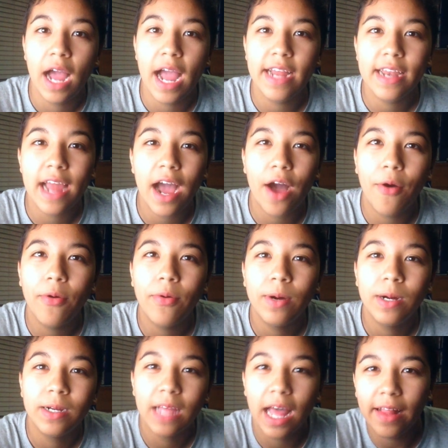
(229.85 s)
And now
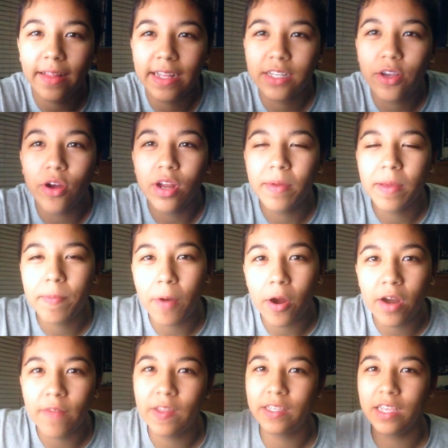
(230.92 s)
Elliot's going to be part
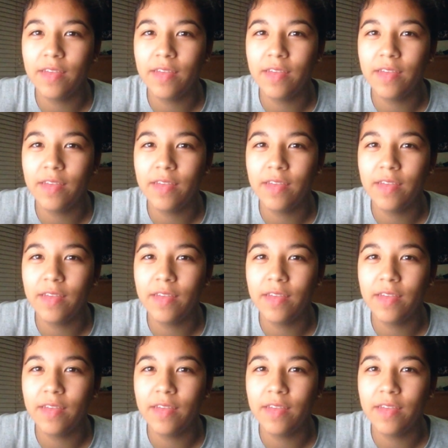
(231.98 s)
of this